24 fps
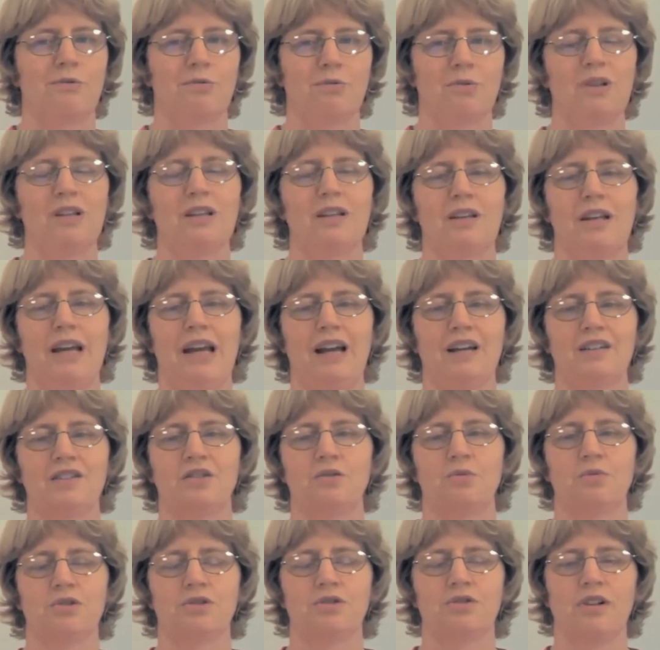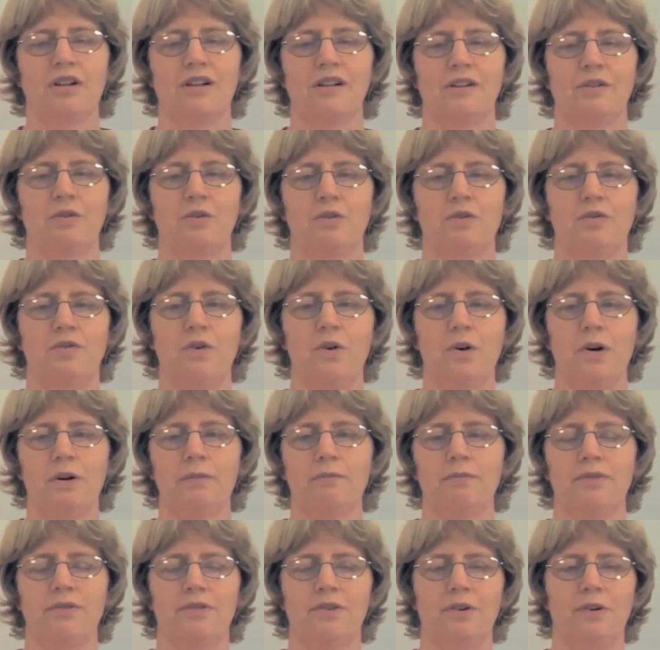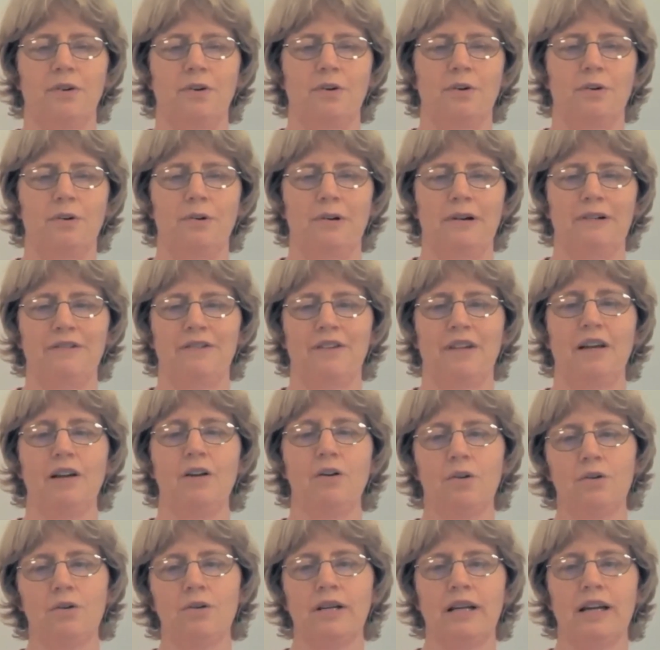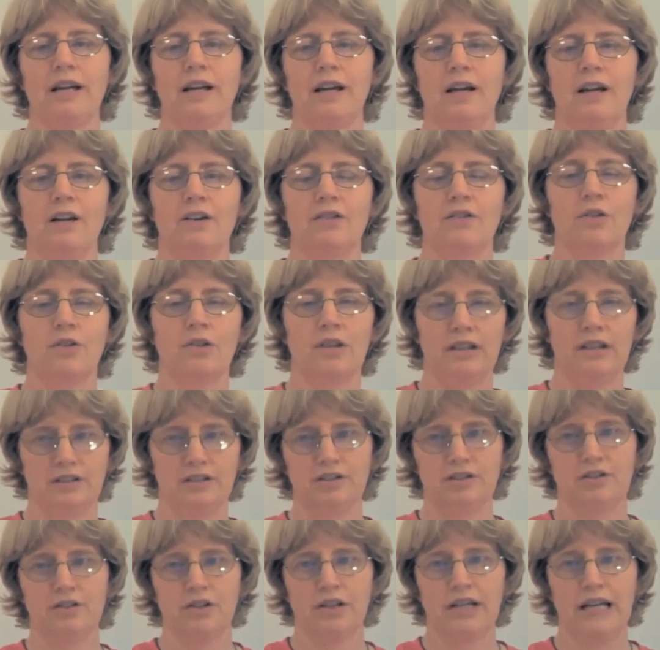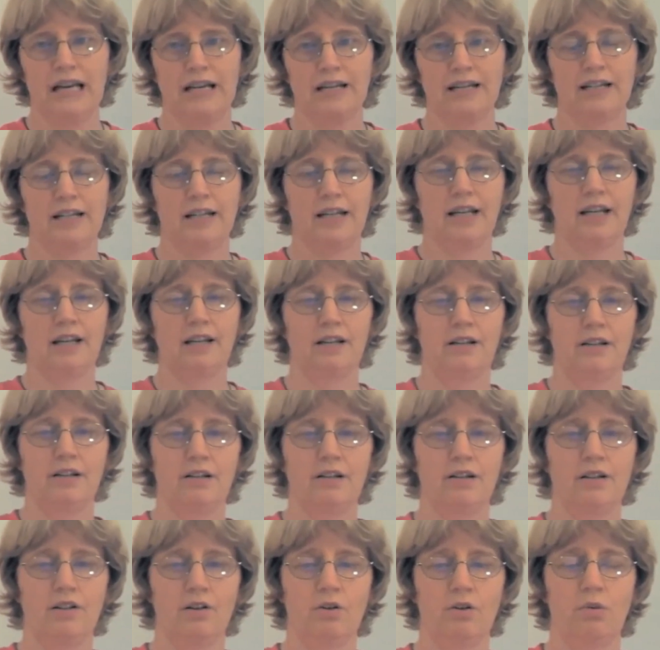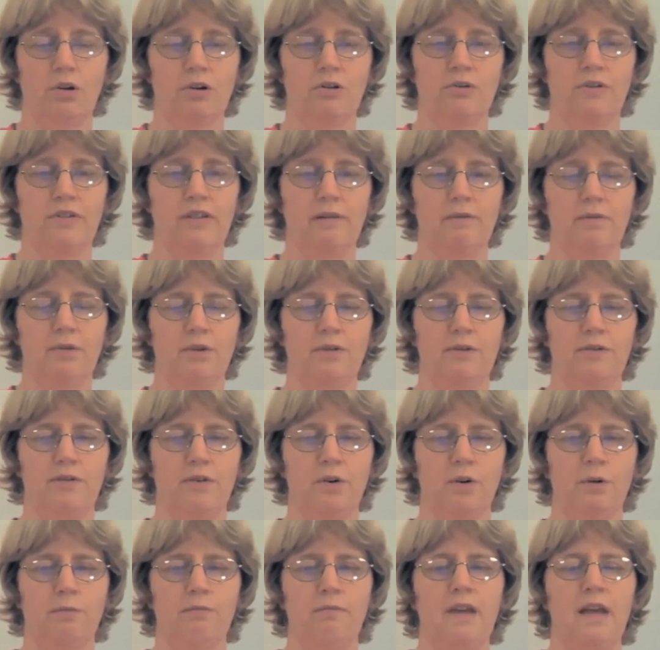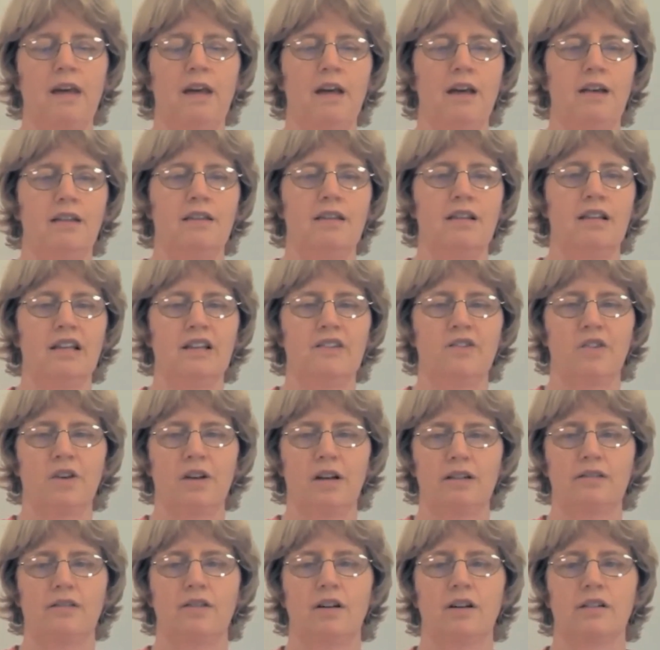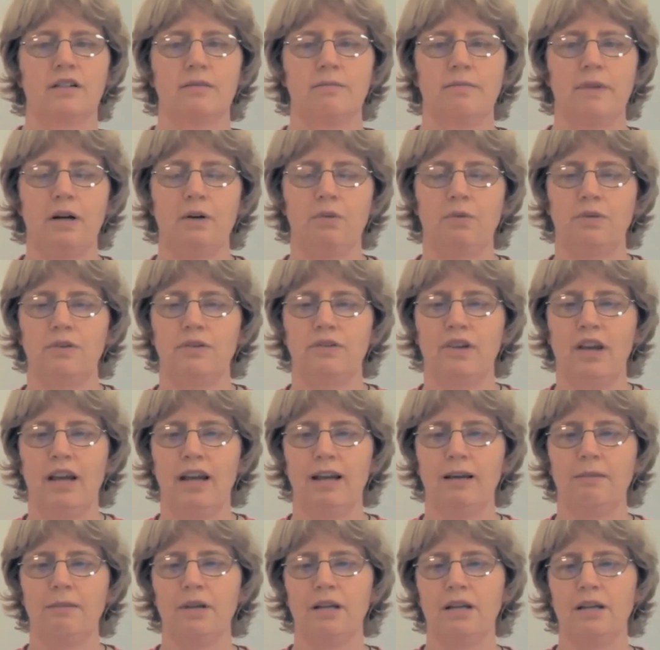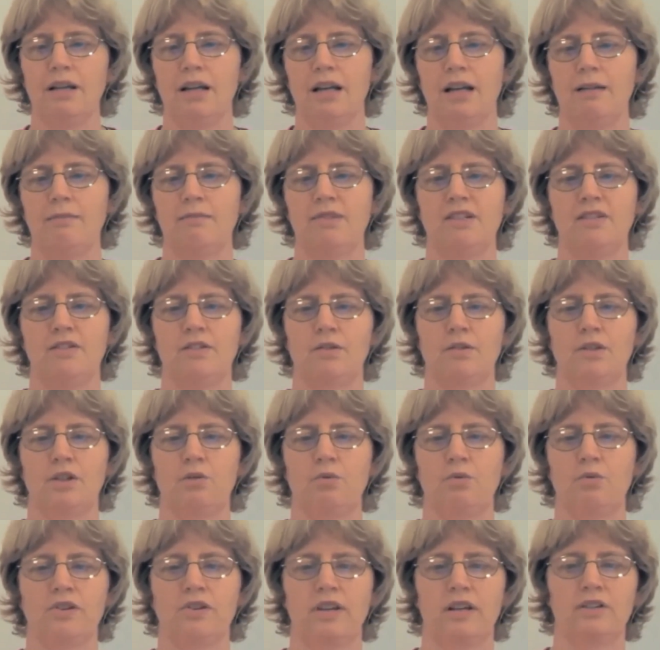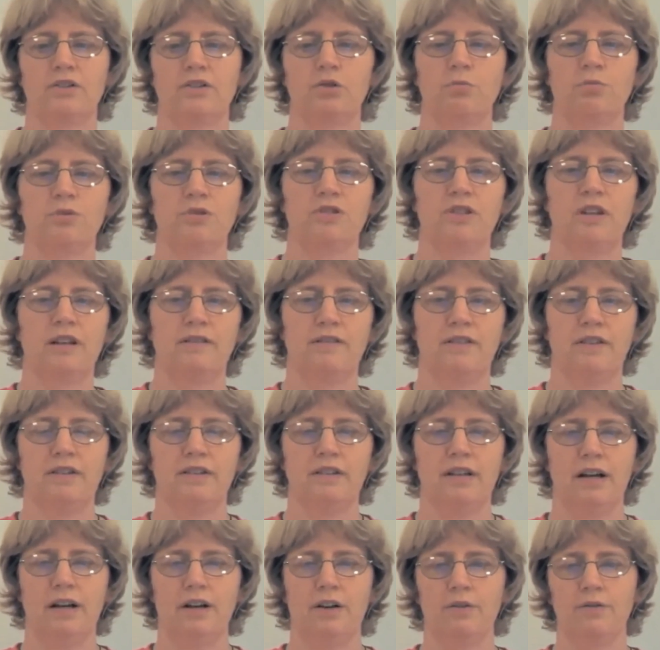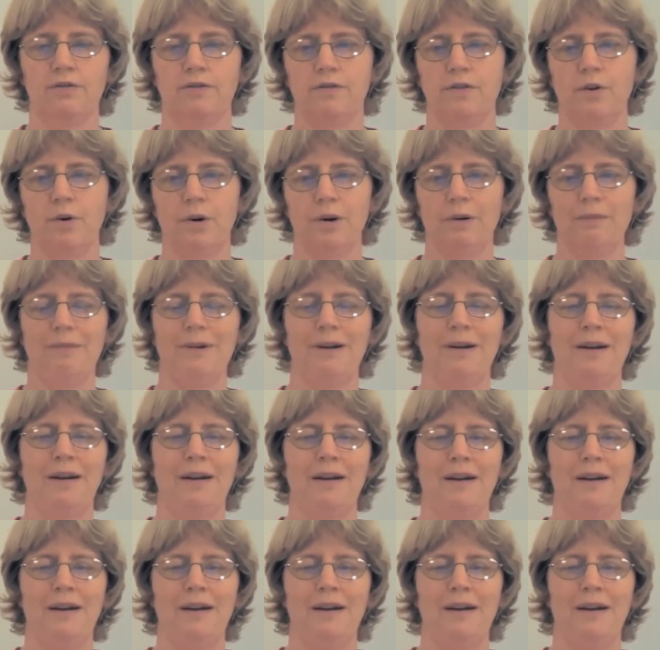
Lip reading: really were struggling with form, so I was like, oh, okay. So let's just look at it again and work with them with the form. The next thing I talked about was aiming. Aiming is only worth like 2% of the entire form.